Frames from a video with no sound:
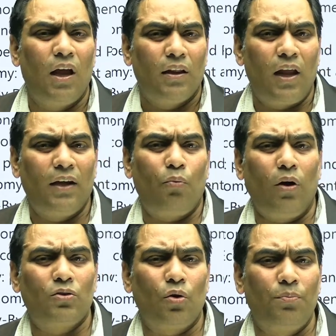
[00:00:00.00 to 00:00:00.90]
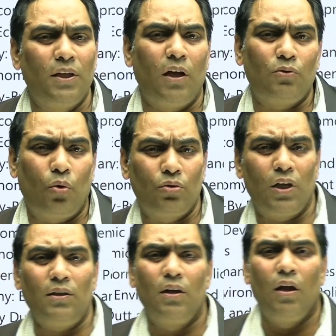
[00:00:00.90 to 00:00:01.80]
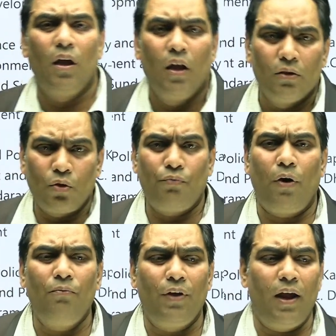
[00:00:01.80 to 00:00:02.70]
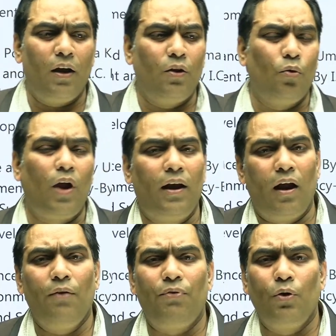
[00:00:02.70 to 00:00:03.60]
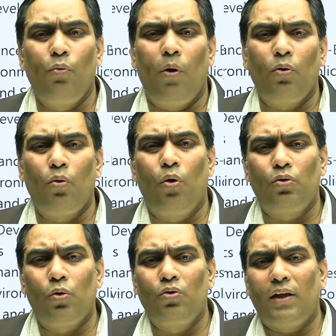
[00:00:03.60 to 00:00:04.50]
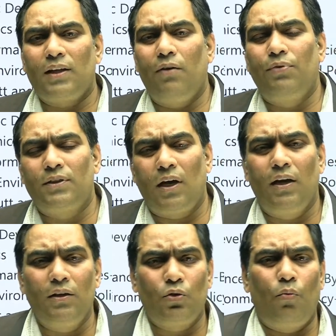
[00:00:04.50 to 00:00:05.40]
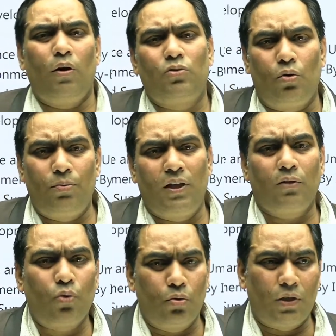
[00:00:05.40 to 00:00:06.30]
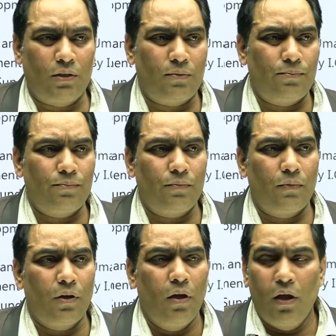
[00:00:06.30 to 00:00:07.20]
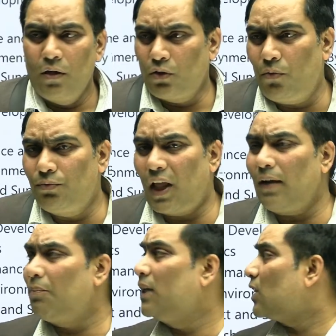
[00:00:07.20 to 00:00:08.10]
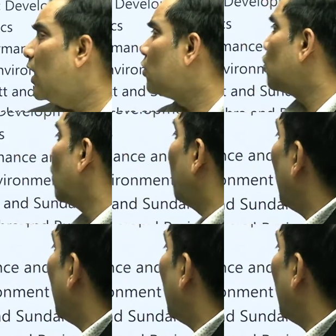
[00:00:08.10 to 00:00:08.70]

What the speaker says: that what should be the sources? So from where you can, if you want to go through the self-study, so what should be the sources? So that means it should be